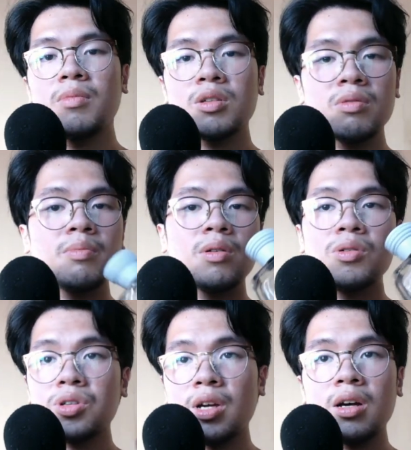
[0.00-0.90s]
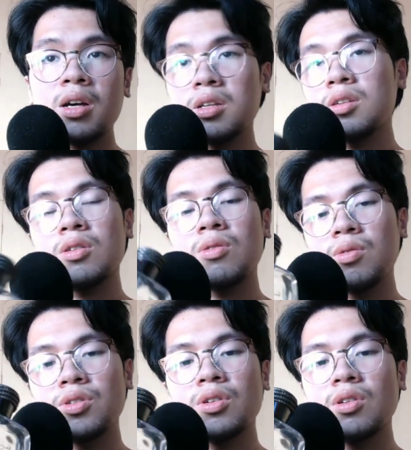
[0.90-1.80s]
mas mabango siya kaysa sa
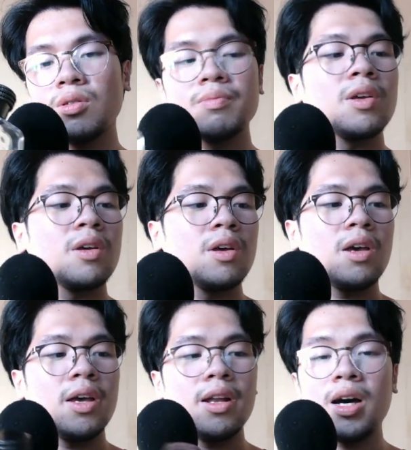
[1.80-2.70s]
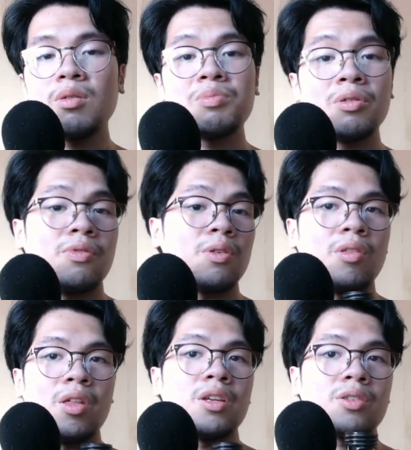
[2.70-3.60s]
original. And I would prefer
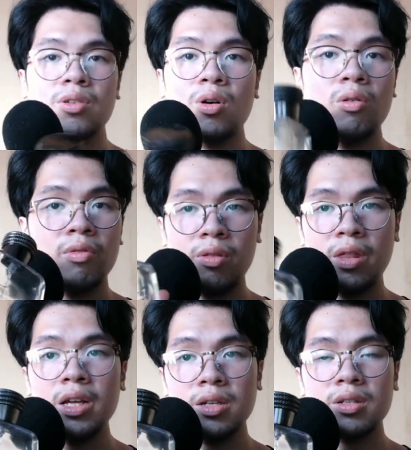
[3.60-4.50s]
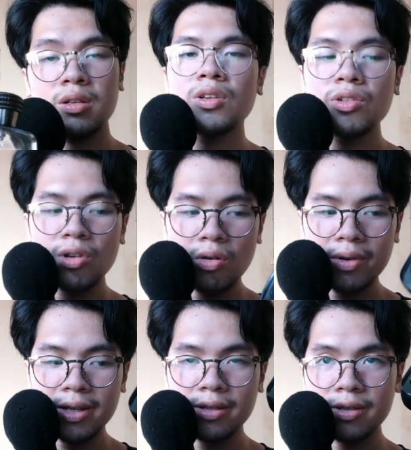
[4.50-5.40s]
this over this. So,
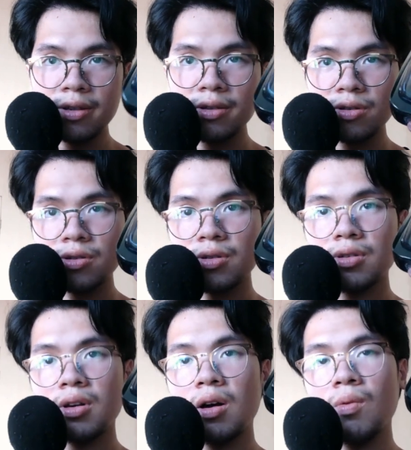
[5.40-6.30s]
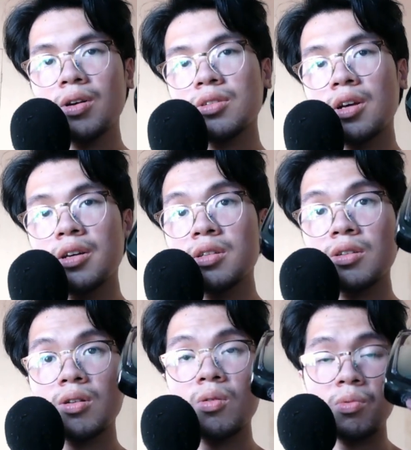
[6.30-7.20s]
is this Hawas
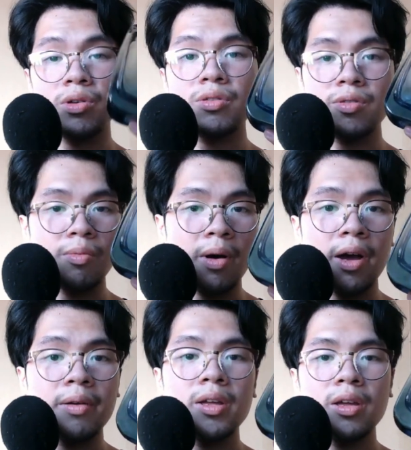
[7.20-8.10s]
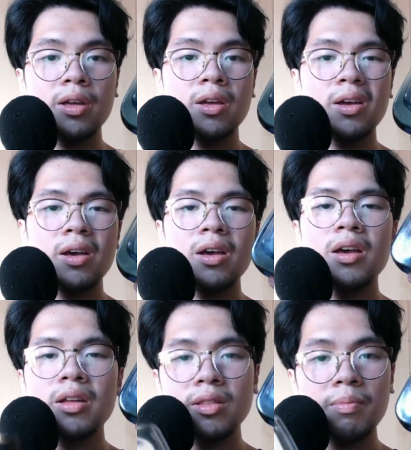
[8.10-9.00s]
Ice worth to buy?
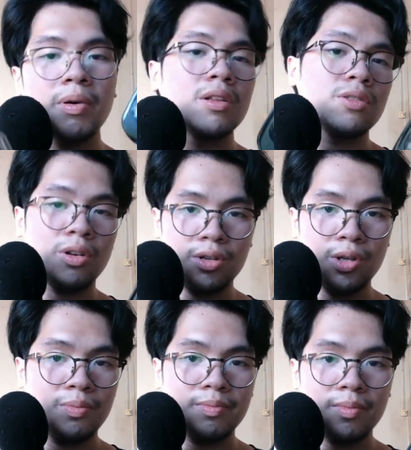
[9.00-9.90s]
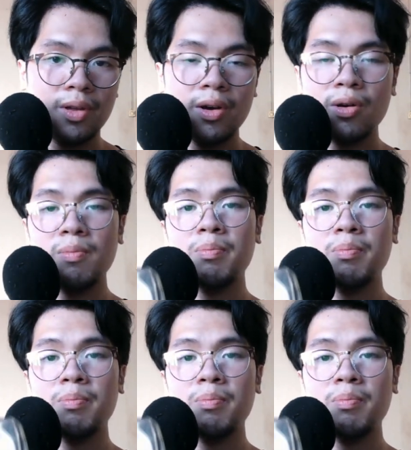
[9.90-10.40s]
It depends on you. Kung